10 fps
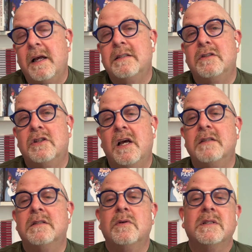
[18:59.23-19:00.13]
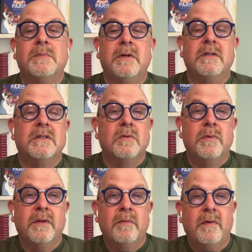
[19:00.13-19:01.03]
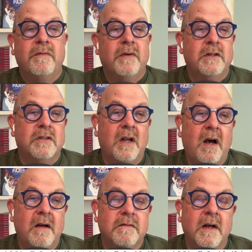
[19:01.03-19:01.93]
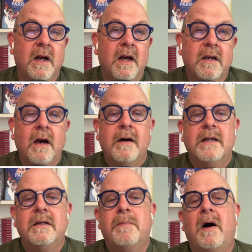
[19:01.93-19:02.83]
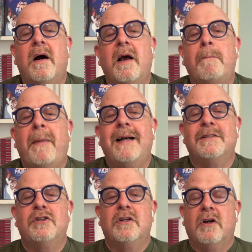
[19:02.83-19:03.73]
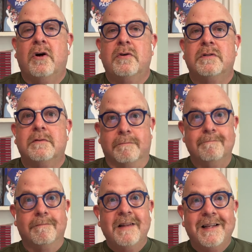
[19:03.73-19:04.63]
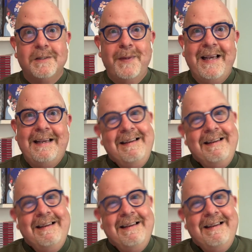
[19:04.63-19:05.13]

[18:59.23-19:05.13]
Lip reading: It's a chance to experience the rhythm of French life, guided by a passionate host. That's me,